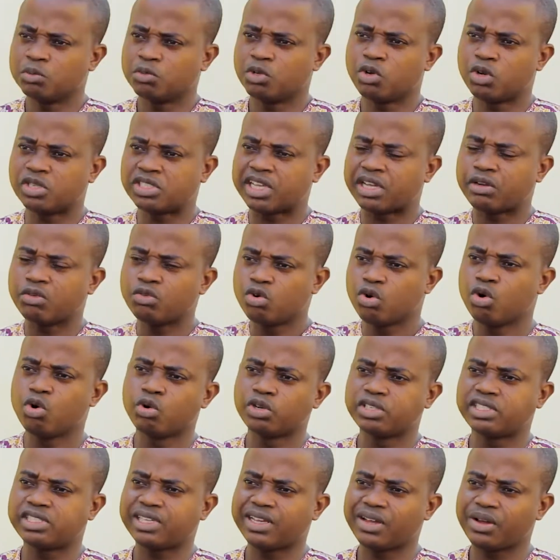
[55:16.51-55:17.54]
Because I know
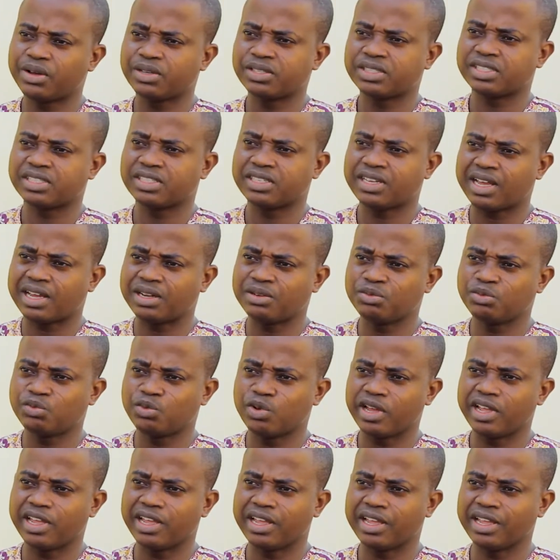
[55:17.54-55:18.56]
hotels that
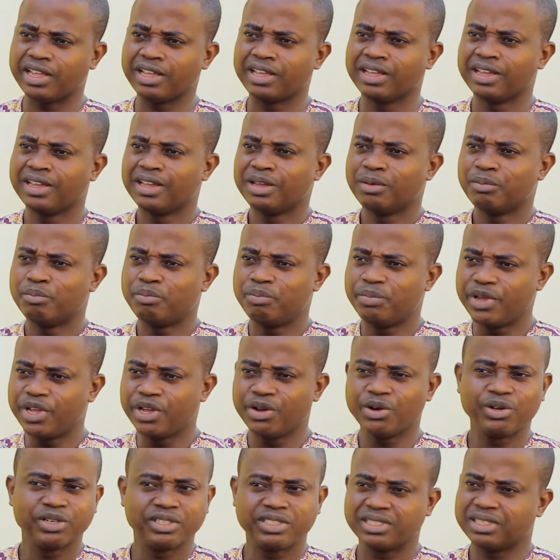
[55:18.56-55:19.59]
were
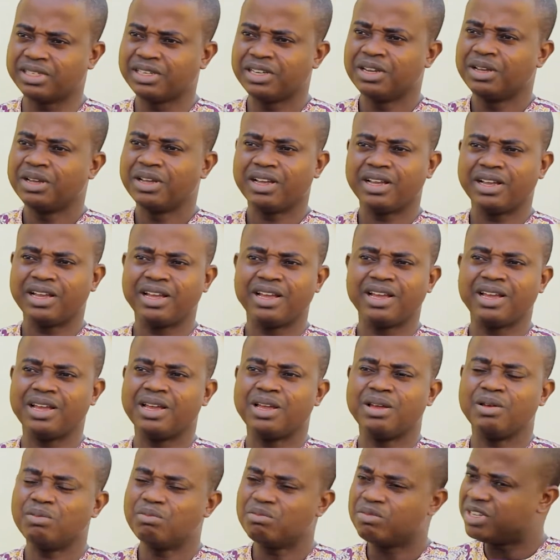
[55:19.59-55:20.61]
built
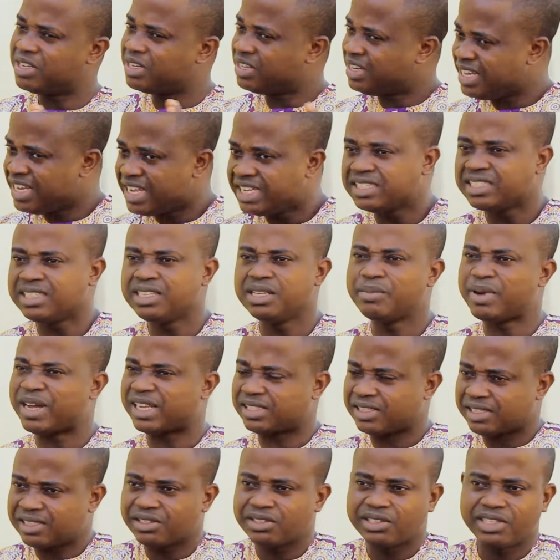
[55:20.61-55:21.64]
lately,
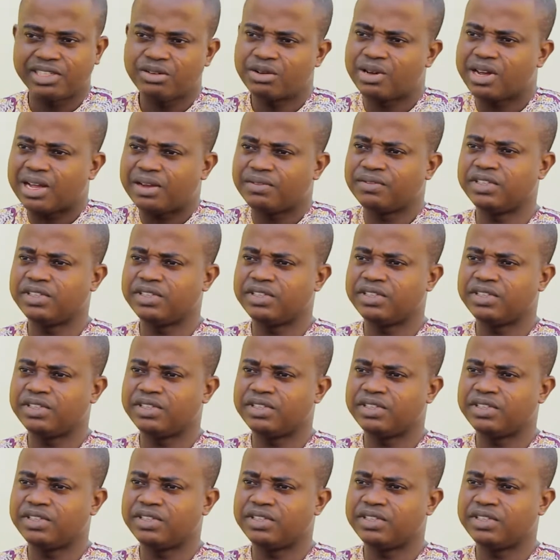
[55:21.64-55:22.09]
but still they don't have